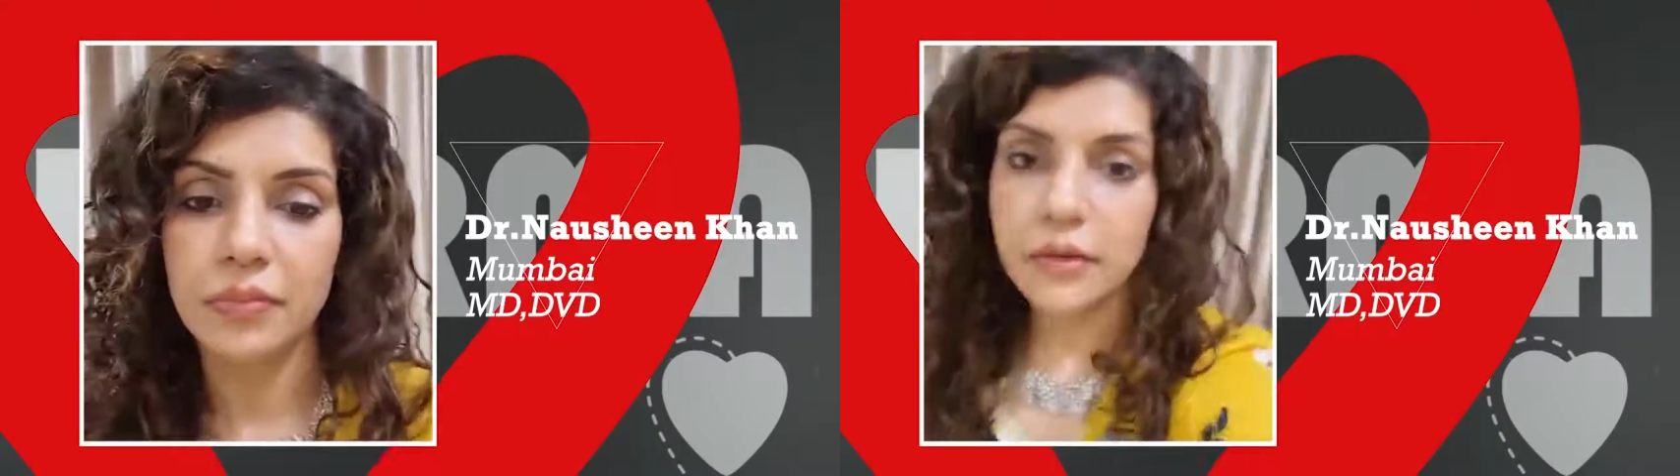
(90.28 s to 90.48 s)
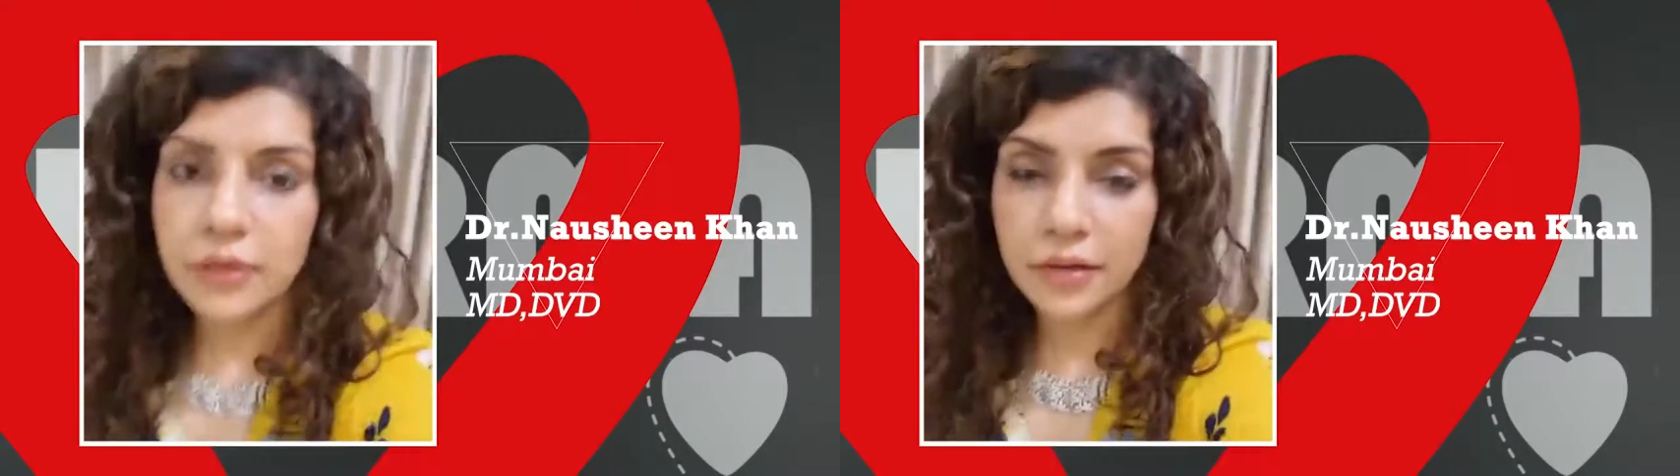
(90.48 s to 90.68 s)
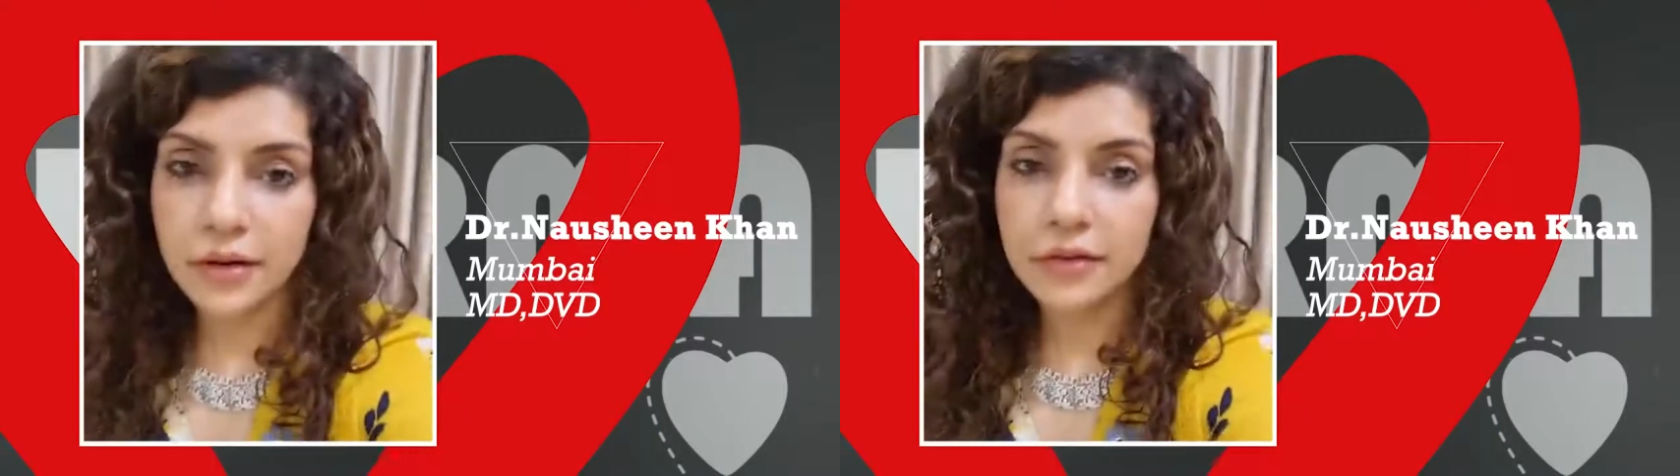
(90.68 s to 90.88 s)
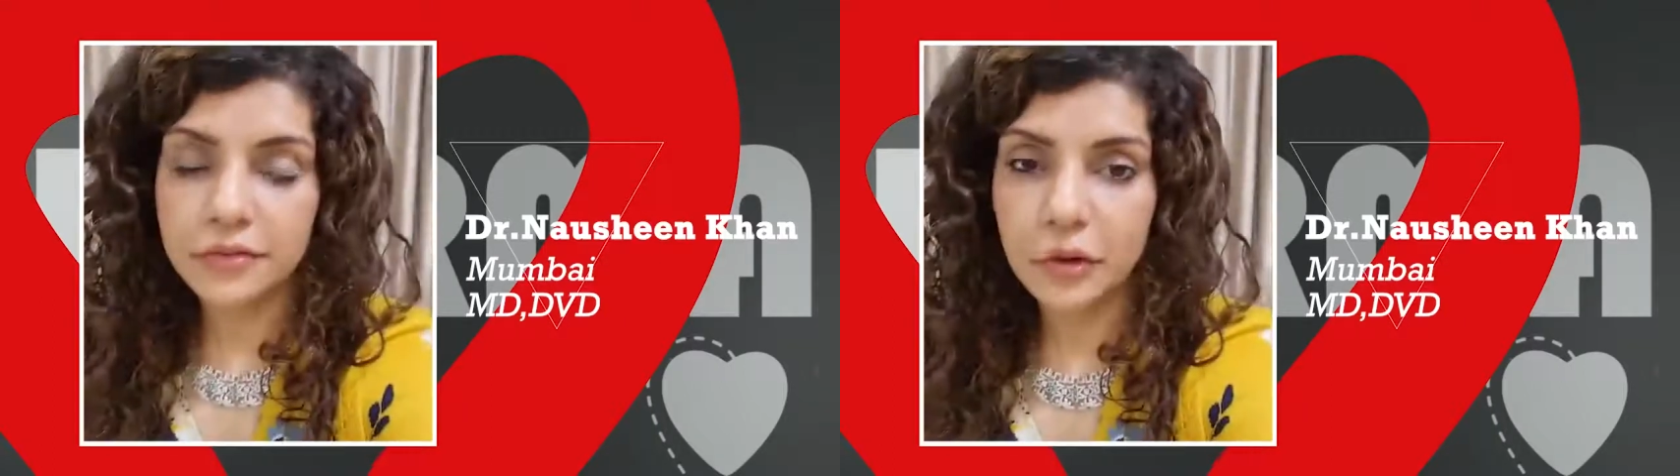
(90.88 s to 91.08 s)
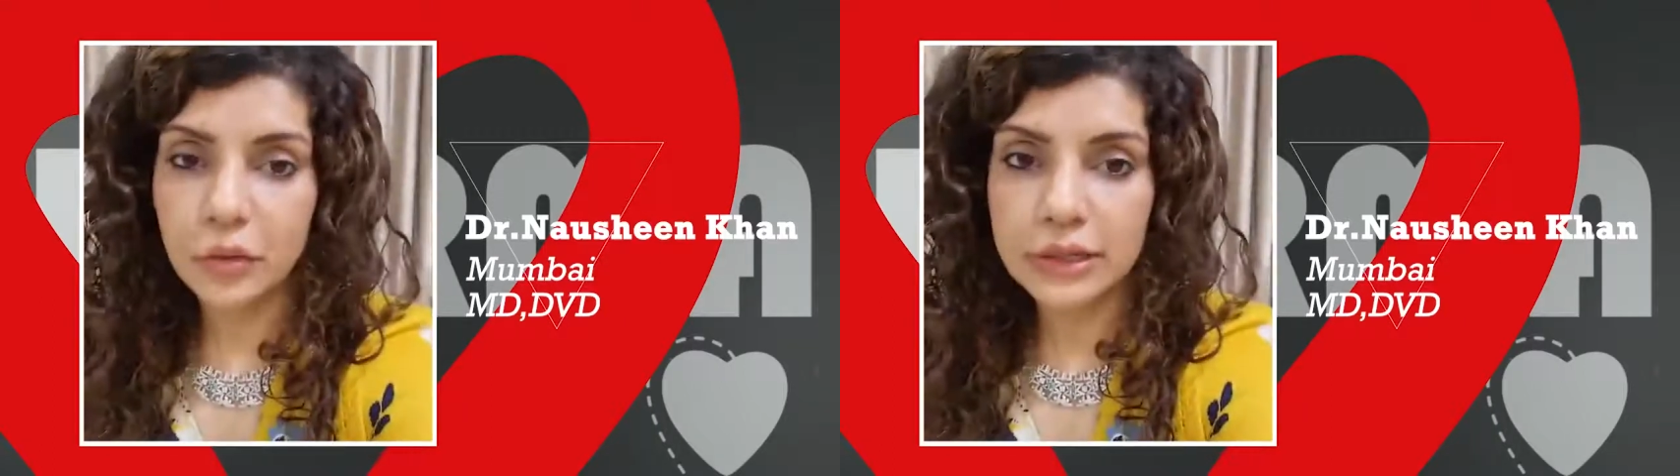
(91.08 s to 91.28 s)
Here are
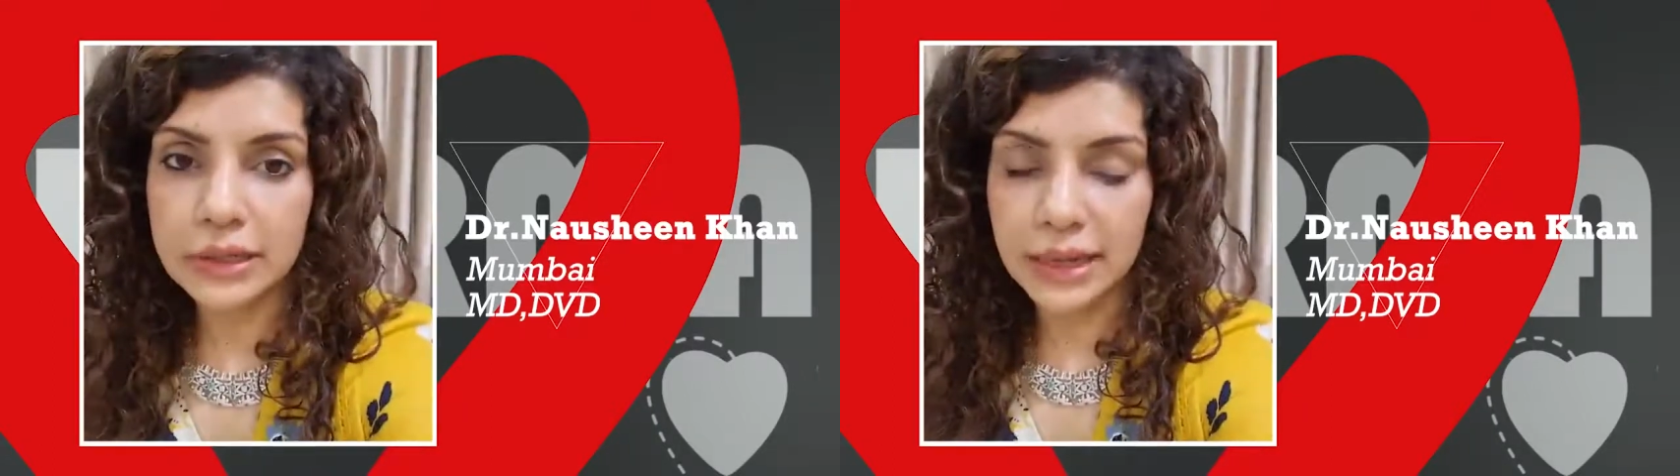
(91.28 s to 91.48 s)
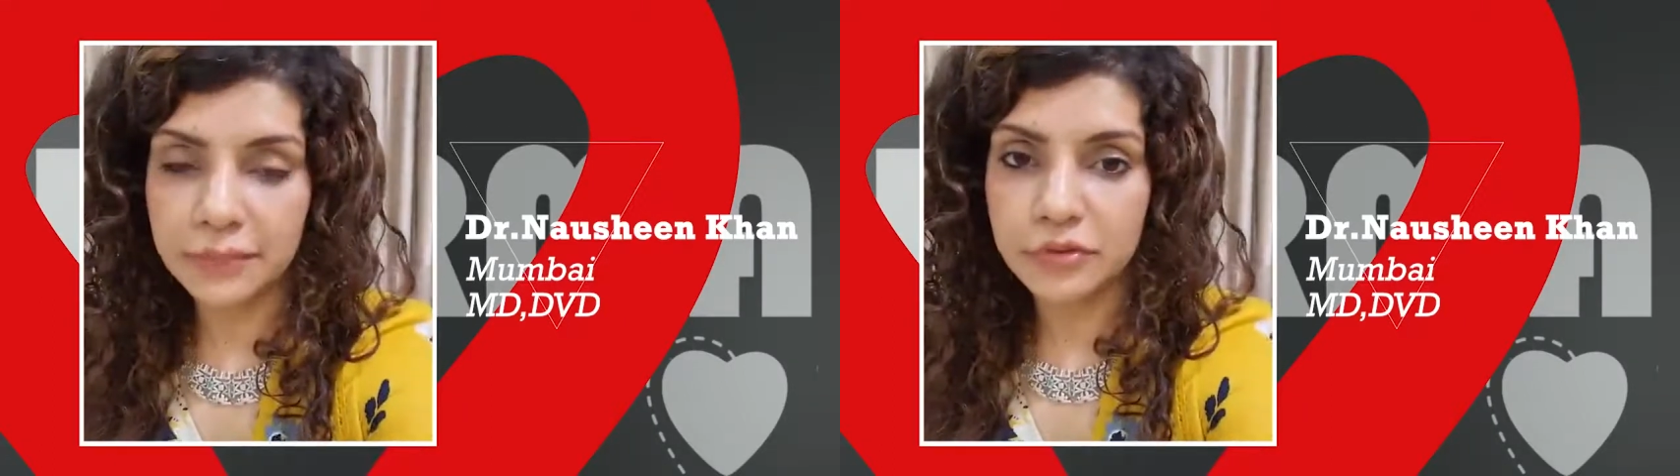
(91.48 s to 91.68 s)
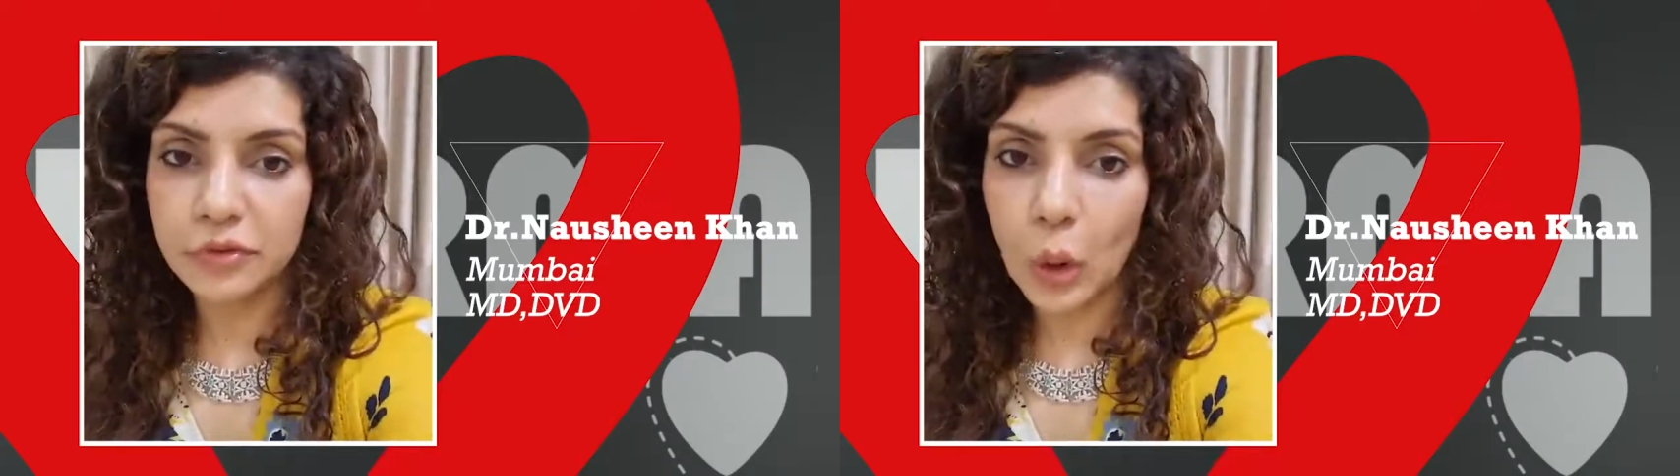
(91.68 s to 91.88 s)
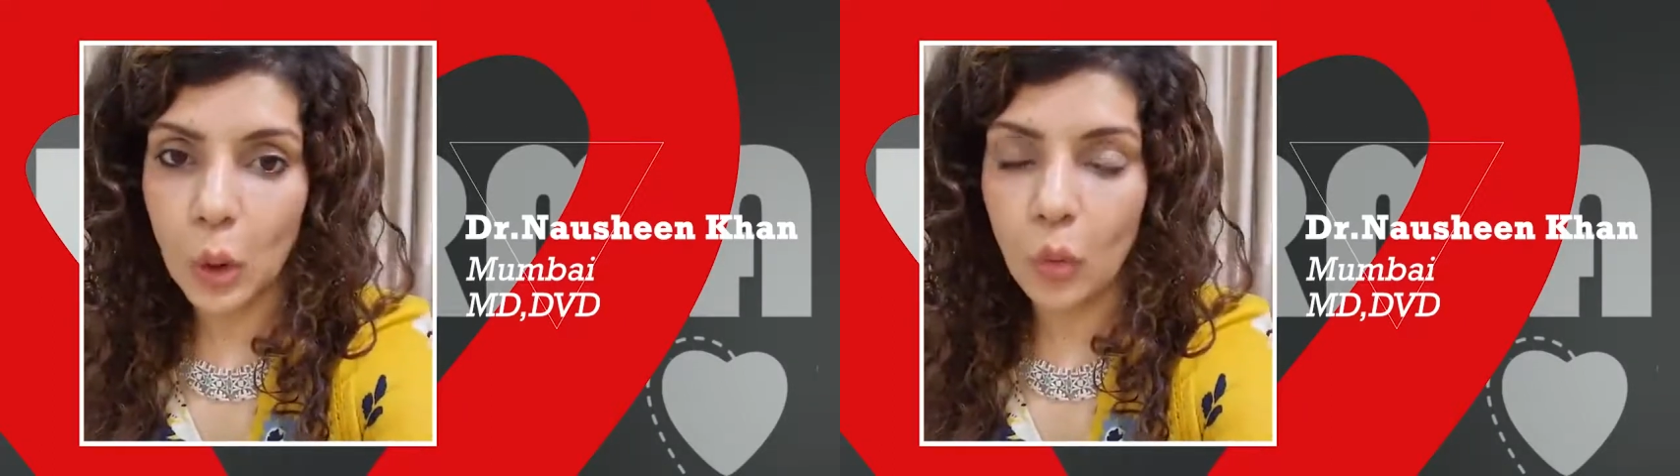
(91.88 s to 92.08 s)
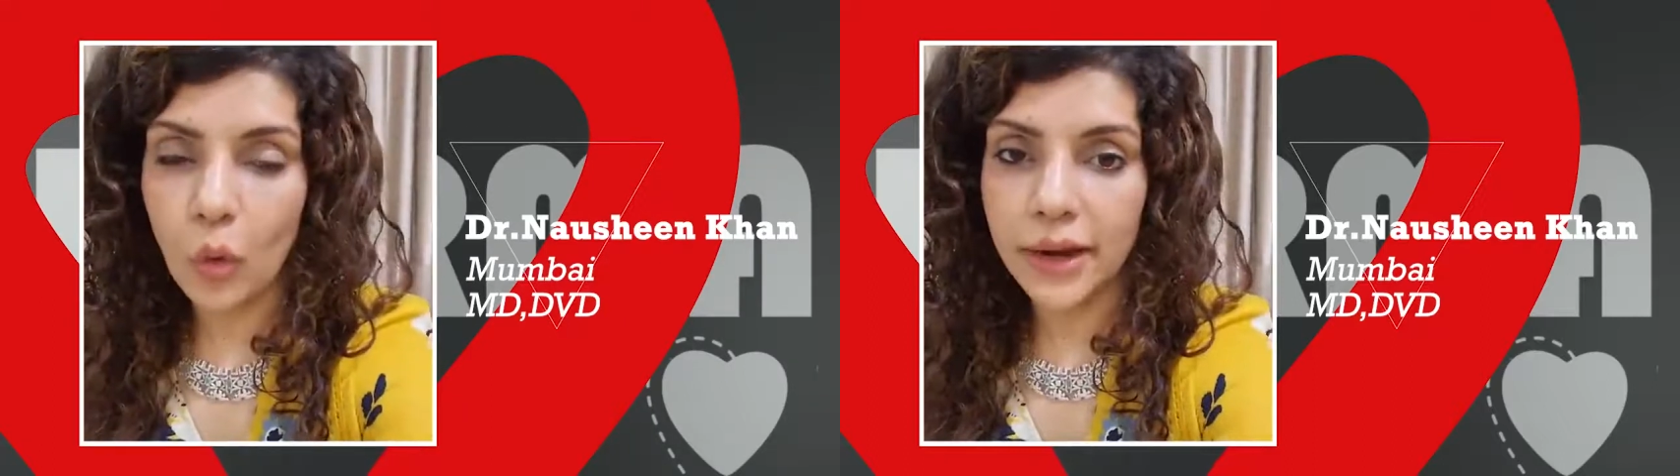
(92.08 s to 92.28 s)
a few tips for
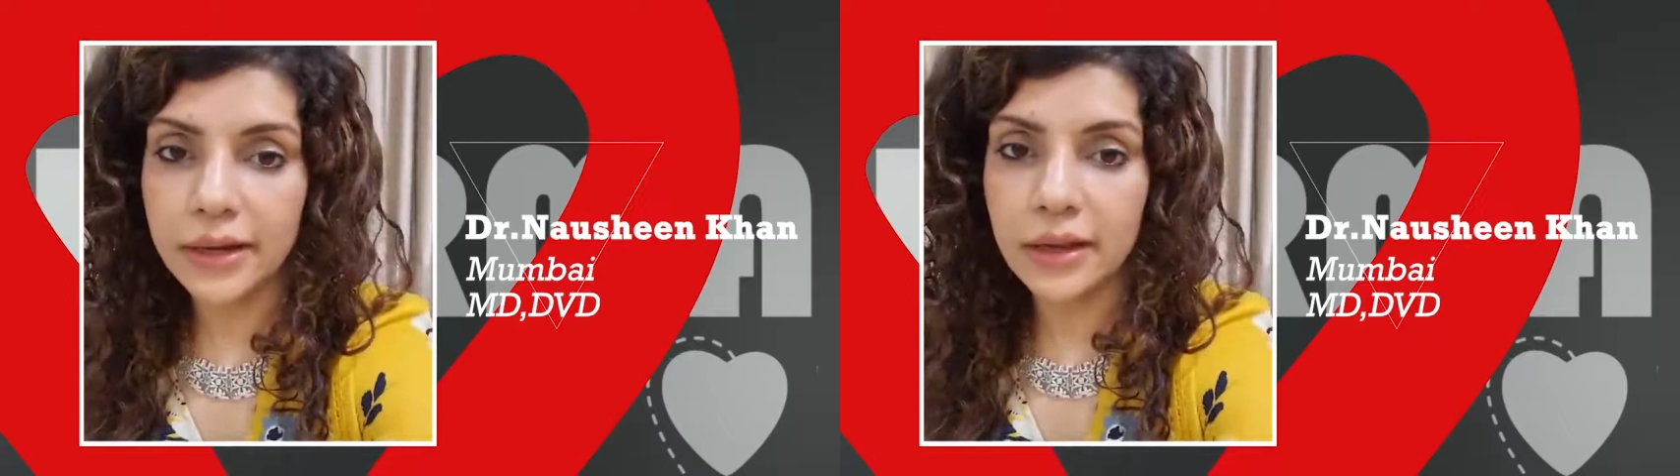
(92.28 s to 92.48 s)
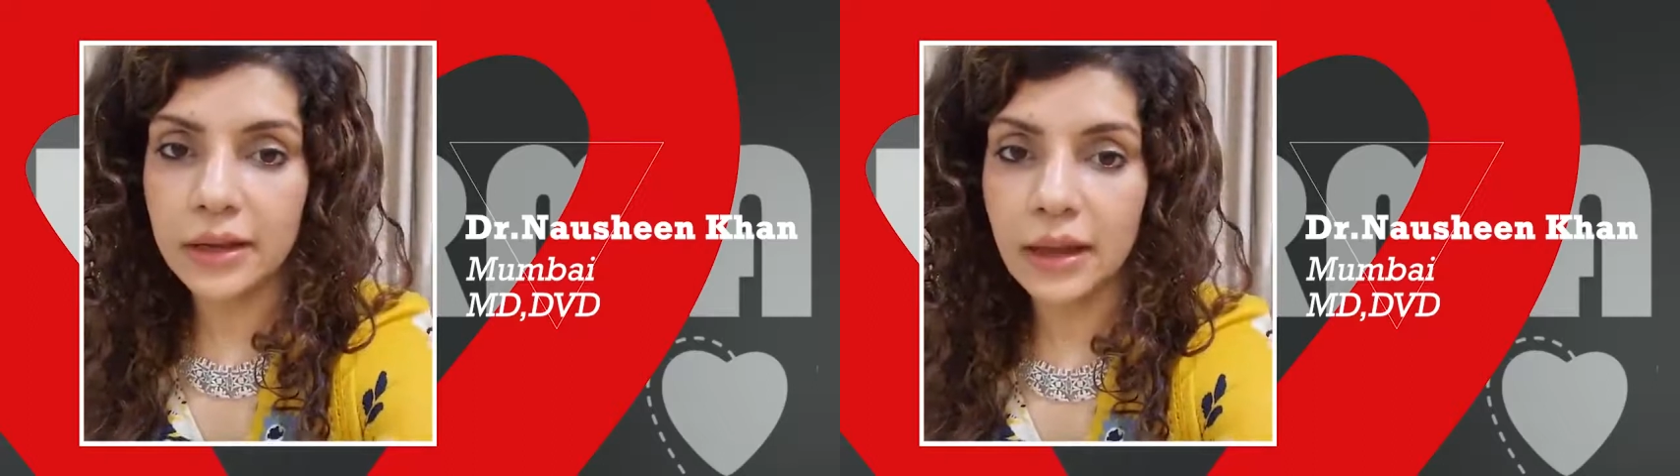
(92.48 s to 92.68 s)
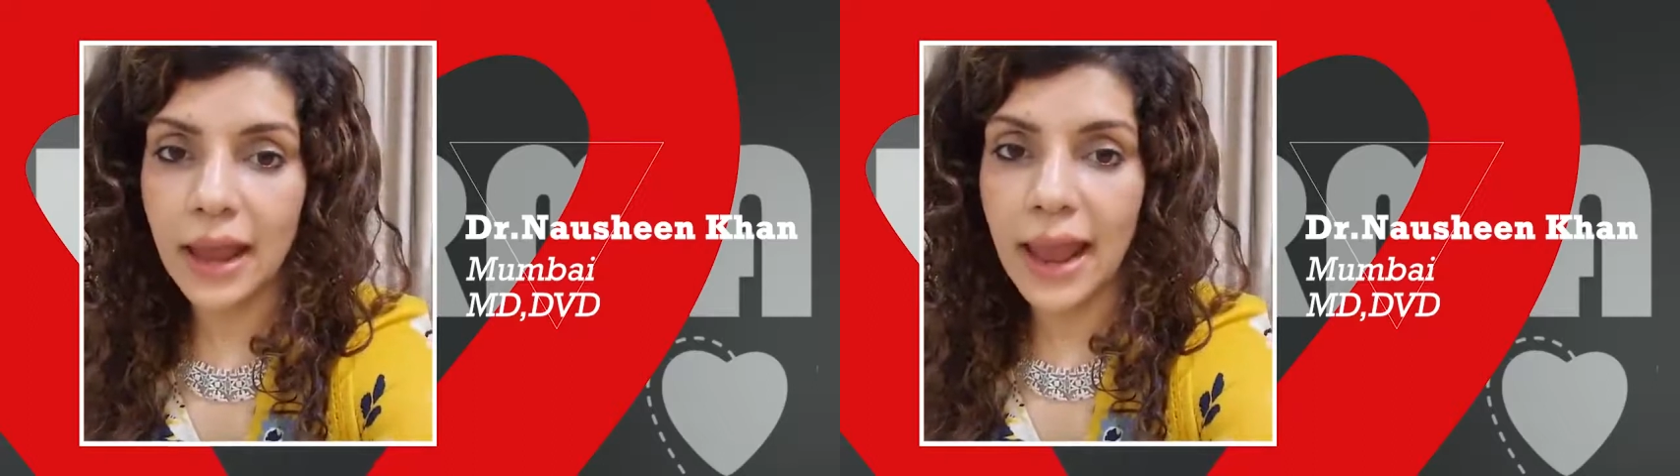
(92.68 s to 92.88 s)
avoiding